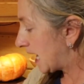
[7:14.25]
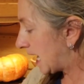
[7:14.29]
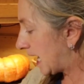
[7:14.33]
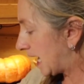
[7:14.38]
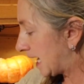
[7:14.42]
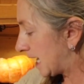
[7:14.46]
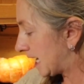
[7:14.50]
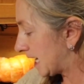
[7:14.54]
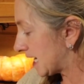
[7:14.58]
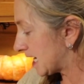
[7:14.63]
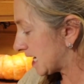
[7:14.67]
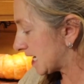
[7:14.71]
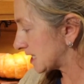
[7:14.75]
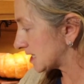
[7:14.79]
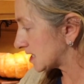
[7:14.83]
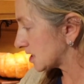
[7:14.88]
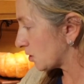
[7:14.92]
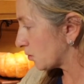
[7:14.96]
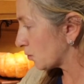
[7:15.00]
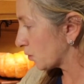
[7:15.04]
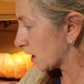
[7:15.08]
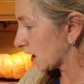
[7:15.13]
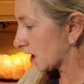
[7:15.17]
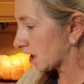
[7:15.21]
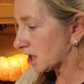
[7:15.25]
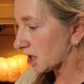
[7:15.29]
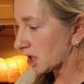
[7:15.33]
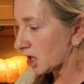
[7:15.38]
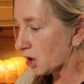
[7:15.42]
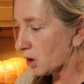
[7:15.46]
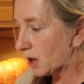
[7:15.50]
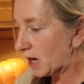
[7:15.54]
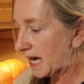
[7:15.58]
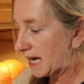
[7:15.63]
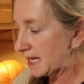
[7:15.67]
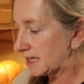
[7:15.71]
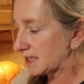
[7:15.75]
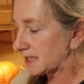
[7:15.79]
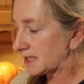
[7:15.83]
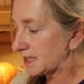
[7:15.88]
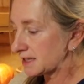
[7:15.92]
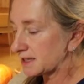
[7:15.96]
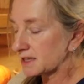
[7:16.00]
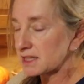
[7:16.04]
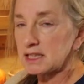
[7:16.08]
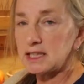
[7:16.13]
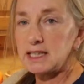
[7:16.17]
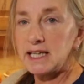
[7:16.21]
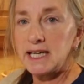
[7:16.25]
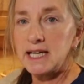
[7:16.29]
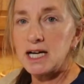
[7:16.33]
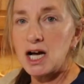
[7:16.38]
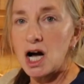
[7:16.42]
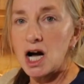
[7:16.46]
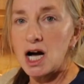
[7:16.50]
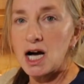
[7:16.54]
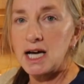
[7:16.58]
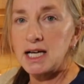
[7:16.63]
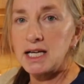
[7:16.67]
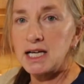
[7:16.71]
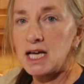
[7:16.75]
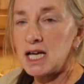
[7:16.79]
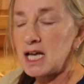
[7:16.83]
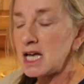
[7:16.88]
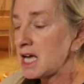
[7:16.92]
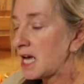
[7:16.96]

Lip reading: And we're going to go ahead and get the lid on,